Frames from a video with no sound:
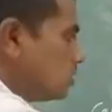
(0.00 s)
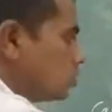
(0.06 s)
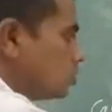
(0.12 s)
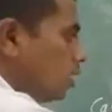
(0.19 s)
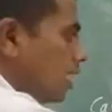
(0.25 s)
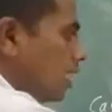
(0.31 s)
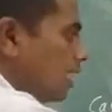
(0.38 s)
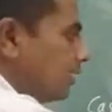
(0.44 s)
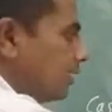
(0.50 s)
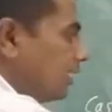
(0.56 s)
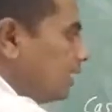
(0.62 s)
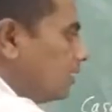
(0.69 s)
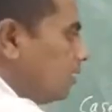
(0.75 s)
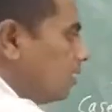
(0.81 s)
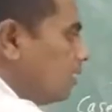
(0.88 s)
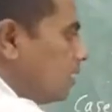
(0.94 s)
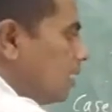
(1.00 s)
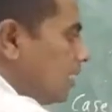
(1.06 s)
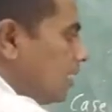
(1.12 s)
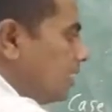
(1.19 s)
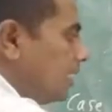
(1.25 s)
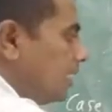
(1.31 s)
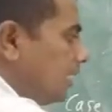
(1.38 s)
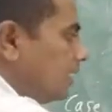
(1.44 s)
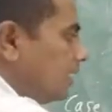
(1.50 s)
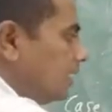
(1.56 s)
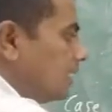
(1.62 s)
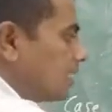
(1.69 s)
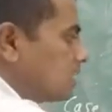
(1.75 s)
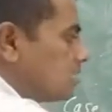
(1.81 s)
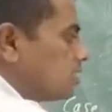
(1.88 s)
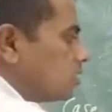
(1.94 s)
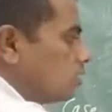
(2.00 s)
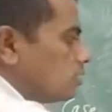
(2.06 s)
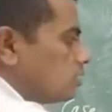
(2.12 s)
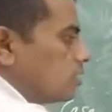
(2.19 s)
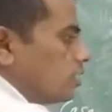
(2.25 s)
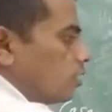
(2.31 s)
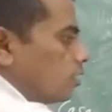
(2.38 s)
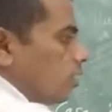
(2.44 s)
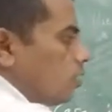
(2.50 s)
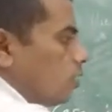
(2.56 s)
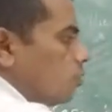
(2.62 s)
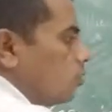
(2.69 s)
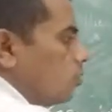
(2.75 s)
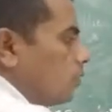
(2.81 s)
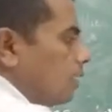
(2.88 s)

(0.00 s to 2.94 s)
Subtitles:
So I'll take delta x is equal to 0 now.